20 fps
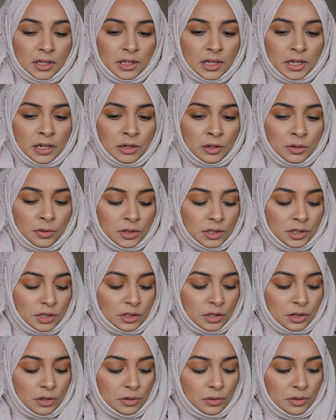yellow
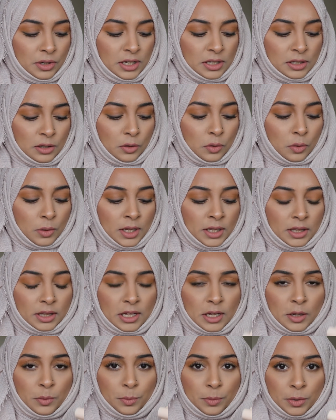undertone isn't quite
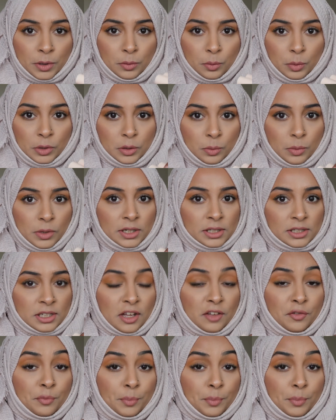there, but with the ones that